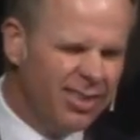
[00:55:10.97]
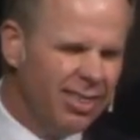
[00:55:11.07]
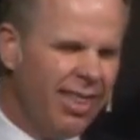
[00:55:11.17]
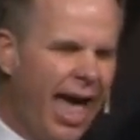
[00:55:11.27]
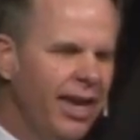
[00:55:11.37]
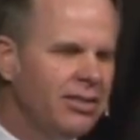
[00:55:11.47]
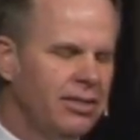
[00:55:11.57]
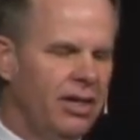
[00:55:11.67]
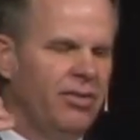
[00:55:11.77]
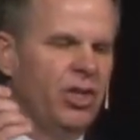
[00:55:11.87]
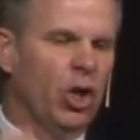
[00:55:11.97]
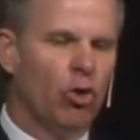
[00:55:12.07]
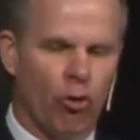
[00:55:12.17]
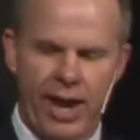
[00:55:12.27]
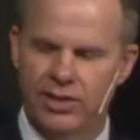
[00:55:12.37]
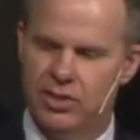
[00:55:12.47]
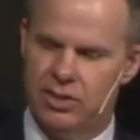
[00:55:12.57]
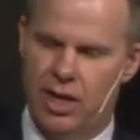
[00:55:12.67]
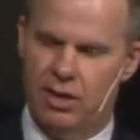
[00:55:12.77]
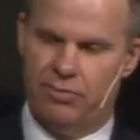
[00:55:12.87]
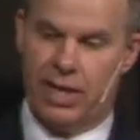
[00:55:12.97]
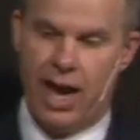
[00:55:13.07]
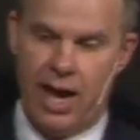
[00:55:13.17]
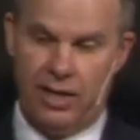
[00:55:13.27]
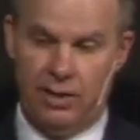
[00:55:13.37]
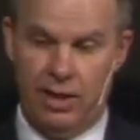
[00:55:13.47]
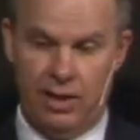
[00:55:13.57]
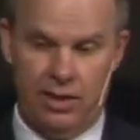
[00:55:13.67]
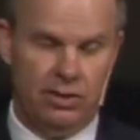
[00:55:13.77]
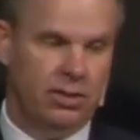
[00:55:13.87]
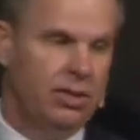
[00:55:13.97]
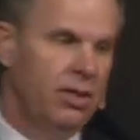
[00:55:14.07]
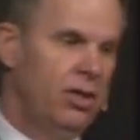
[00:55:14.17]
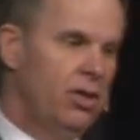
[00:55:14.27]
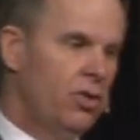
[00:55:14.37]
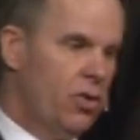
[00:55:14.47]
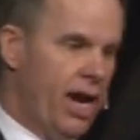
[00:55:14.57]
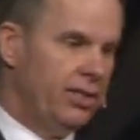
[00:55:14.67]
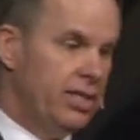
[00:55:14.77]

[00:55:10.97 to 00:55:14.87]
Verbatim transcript: light of the grace of God in Christ.